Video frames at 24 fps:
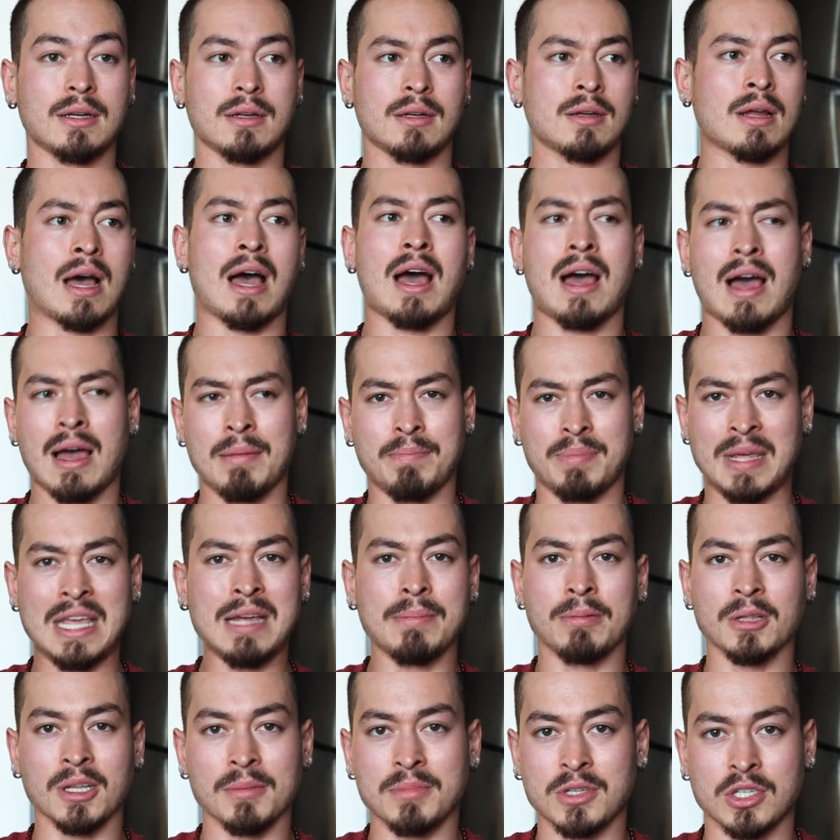And I
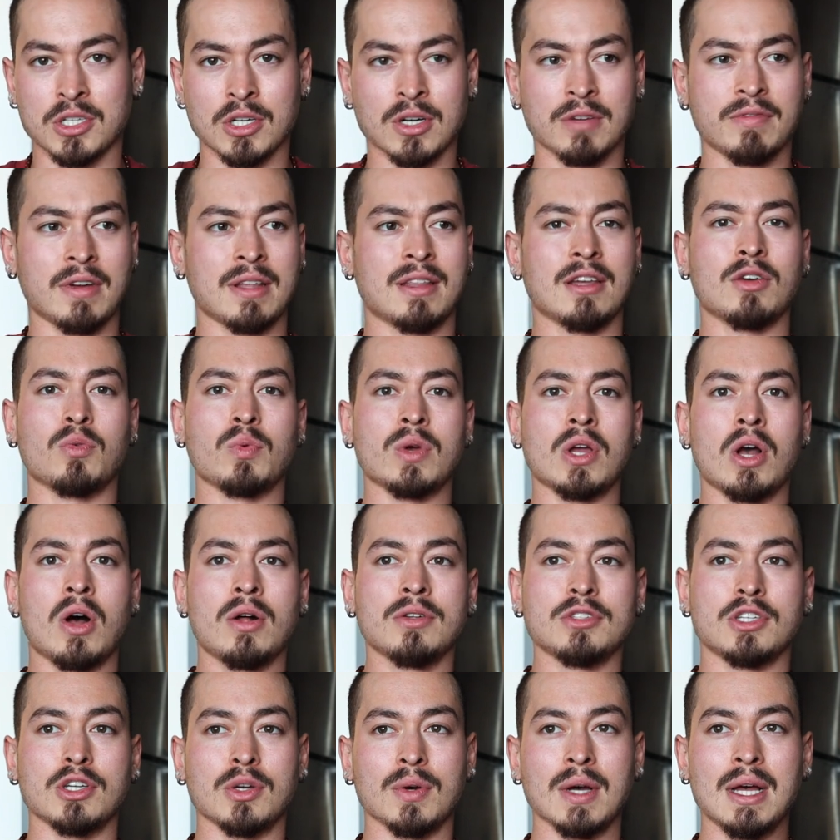people observe, I think we all
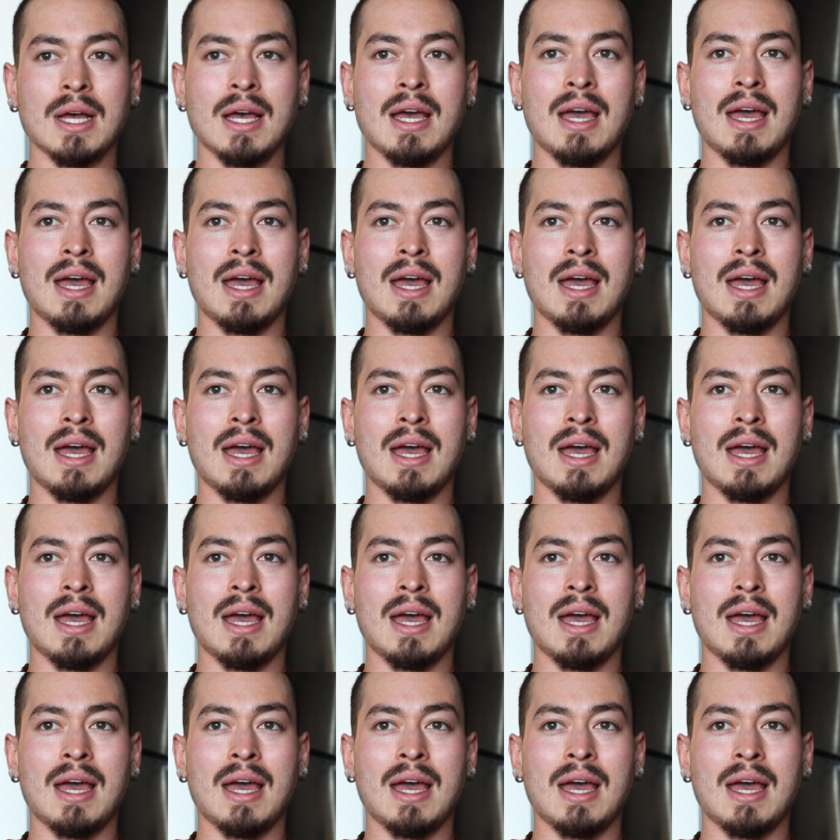do.